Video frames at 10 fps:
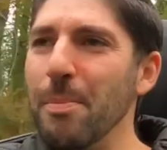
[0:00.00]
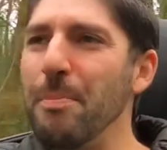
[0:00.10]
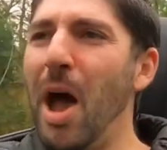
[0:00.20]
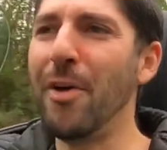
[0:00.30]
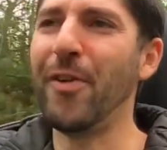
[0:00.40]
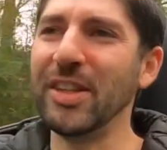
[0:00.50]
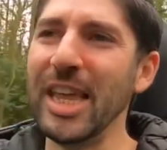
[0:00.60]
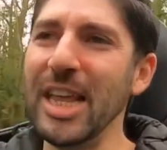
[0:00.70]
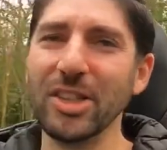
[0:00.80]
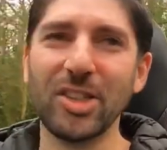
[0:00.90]
perfect
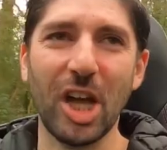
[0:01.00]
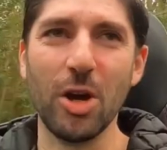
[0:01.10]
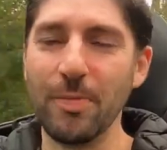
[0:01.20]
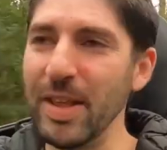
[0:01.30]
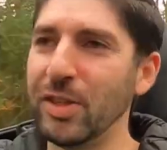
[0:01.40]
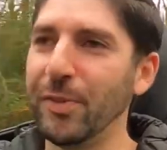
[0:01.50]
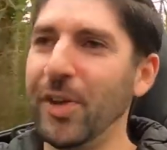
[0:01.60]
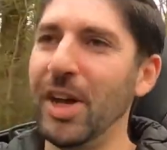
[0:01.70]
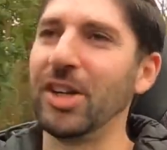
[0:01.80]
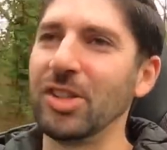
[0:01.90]
heel and toe into
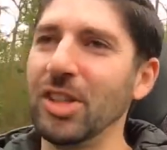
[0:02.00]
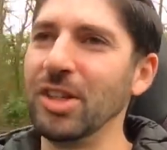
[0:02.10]
first.